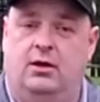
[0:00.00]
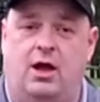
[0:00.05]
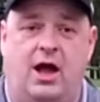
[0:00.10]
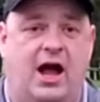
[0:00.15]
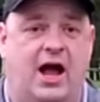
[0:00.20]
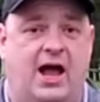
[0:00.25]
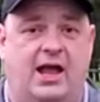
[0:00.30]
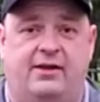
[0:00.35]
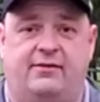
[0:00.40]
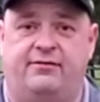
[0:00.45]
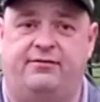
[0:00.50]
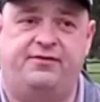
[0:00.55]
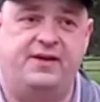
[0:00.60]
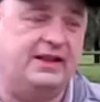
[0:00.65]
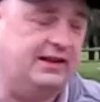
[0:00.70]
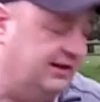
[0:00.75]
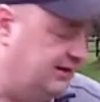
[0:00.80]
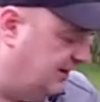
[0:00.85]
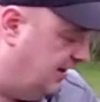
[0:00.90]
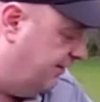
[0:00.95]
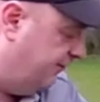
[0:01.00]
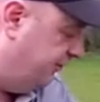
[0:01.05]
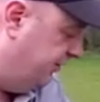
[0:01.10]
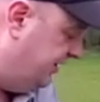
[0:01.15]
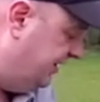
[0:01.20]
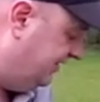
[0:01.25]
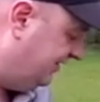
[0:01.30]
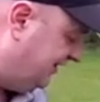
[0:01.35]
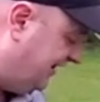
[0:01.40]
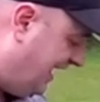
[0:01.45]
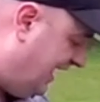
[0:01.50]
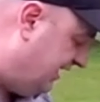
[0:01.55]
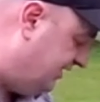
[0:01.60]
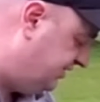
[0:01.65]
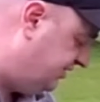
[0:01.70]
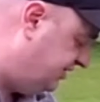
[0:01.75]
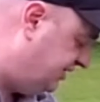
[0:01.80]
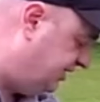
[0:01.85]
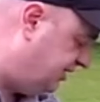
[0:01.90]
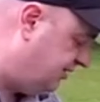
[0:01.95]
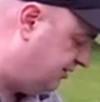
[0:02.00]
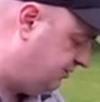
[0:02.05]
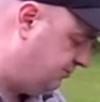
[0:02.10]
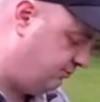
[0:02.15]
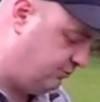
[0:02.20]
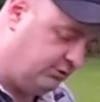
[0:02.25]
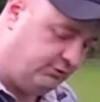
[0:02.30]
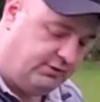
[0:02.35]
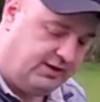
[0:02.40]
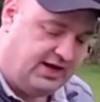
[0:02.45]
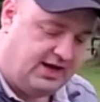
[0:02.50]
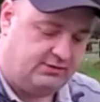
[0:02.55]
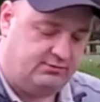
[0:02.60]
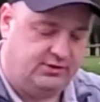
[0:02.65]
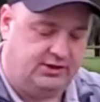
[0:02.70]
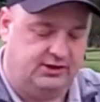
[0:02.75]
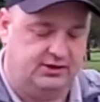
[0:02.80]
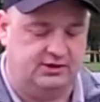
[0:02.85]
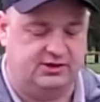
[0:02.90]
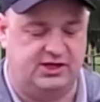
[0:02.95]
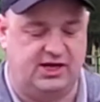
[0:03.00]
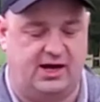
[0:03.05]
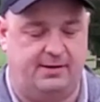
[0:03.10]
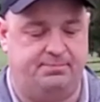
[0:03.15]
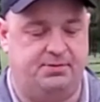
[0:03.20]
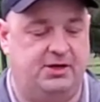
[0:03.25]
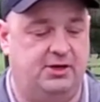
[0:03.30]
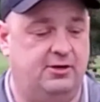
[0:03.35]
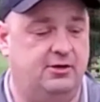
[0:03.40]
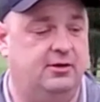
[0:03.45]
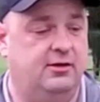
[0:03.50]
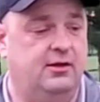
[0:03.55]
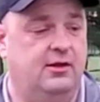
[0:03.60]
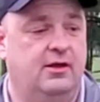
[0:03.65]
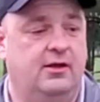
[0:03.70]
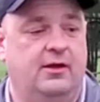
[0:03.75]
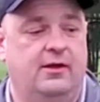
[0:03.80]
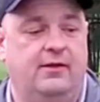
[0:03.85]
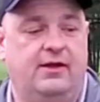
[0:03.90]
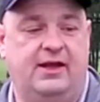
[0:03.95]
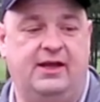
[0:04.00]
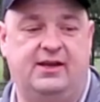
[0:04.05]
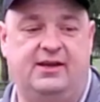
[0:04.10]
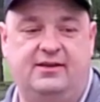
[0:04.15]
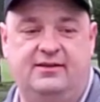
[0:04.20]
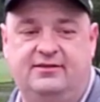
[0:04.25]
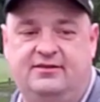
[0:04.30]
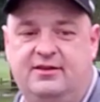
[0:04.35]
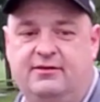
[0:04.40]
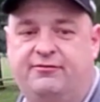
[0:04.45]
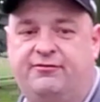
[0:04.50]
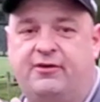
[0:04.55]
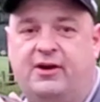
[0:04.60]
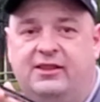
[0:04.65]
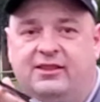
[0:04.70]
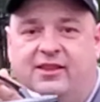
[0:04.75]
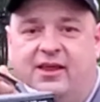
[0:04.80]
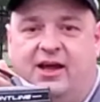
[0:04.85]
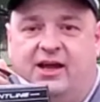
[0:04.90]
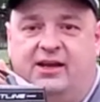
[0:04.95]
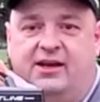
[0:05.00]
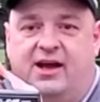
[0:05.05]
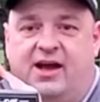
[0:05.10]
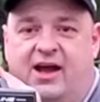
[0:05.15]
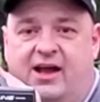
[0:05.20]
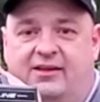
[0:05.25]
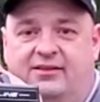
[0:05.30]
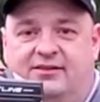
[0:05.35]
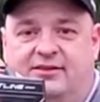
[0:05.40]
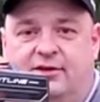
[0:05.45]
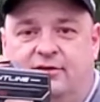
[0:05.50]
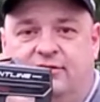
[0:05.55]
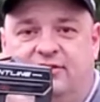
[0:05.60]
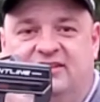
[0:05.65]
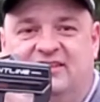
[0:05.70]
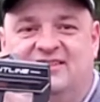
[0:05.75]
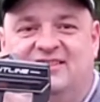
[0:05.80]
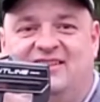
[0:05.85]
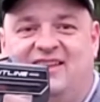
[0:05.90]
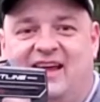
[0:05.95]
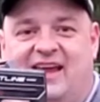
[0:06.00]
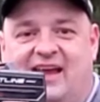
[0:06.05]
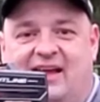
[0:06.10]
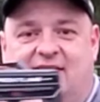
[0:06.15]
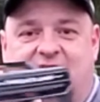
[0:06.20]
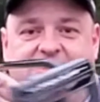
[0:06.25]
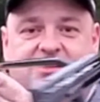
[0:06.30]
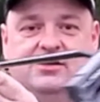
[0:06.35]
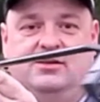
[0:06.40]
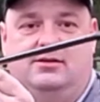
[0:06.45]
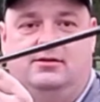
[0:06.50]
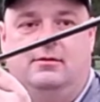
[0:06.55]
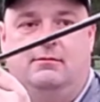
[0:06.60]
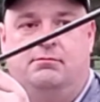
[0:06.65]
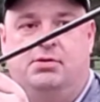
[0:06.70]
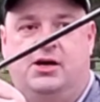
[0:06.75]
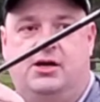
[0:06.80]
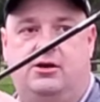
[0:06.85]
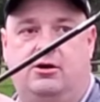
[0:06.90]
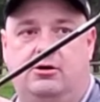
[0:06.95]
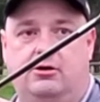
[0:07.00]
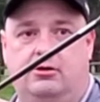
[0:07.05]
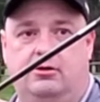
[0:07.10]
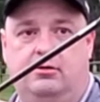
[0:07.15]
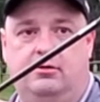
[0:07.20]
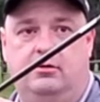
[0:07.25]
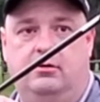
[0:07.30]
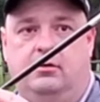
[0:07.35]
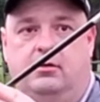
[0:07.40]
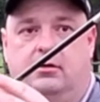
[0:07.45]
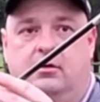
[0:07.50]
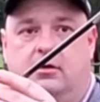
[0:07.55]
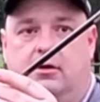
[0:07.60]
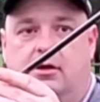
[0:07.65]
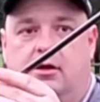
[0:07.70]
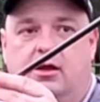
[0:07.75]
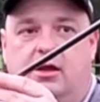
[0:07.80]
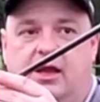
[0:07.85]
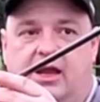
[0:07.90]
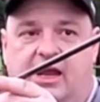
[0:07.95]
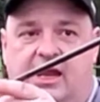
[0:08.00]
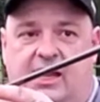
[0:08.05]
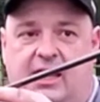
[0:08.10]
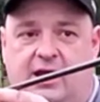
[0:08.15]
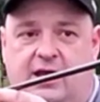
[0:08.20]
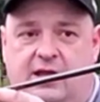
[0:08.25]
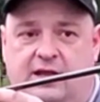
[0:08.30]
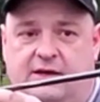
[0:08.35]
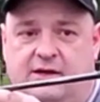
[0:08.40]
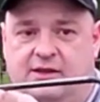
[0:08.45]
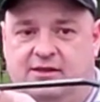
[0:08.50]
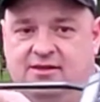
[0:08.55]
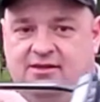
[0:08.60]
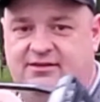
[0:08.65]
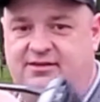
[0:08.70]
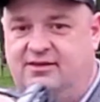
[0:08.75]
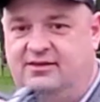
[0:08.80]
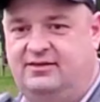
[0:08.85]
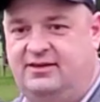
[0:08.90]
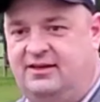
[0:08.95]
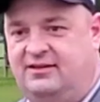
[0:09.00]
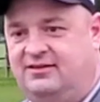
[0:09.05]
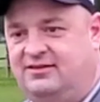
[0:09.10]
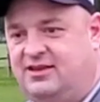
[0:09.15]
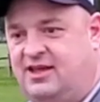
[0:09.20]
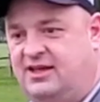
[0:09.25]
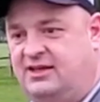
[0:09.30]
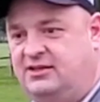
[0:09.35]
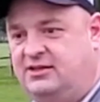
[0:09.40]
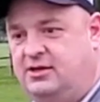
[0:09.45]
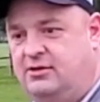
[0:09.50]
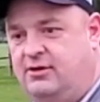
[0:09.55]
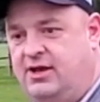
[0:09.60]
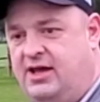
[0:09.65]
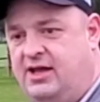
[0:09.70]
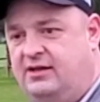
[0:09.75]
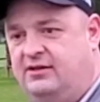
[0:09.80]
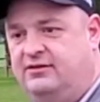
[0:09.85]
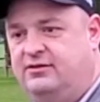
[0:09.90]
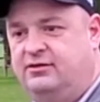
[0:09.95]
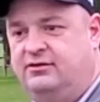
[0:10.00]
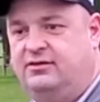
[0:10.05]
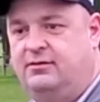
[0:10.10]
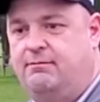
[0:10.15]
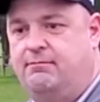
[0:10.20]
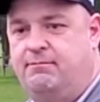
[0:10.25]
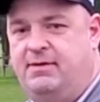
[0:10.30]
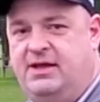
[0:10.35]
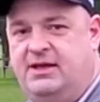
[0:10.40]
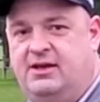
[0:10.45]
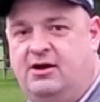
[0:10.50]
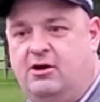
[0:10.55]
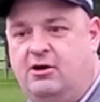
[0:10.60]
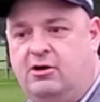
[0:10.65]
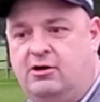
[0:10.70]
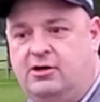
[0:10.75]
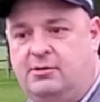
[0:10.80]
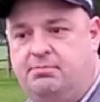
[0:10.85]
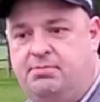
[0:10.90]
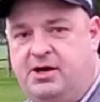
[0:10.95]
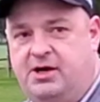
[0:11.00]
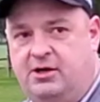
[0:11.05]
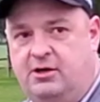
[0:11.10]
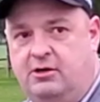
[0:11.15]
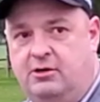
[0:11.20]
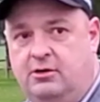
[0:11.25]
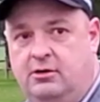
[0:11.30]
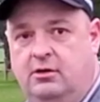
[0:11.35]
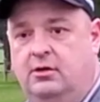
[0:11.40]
I fell in love with this last year when we had one in the shop here. It is the Frontline ISO Slant putter. And this is a slight toe hang, so it's a mid-arc putter.